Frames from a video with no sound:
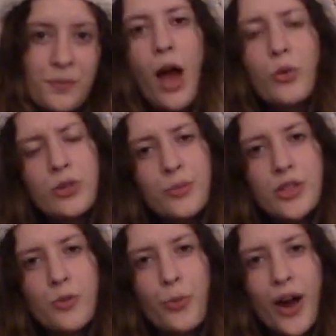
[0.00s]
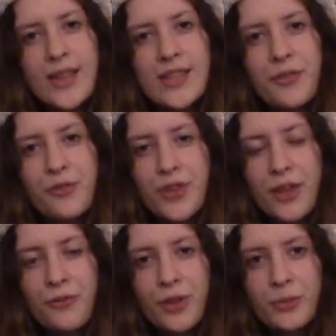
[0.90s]
I wouldn't be surprised if
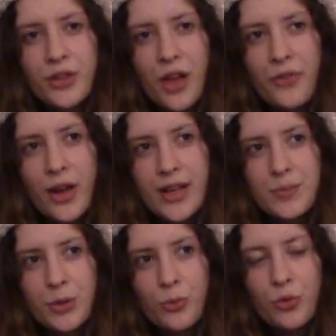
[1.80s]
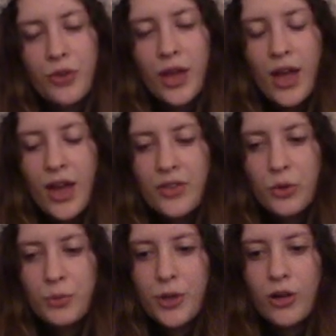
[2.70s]
they filmed another X-Men movie
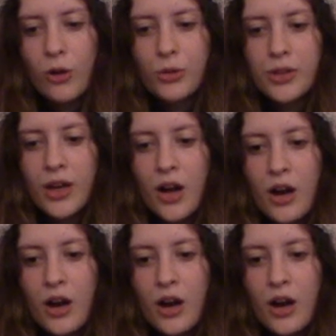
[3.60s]
that would be called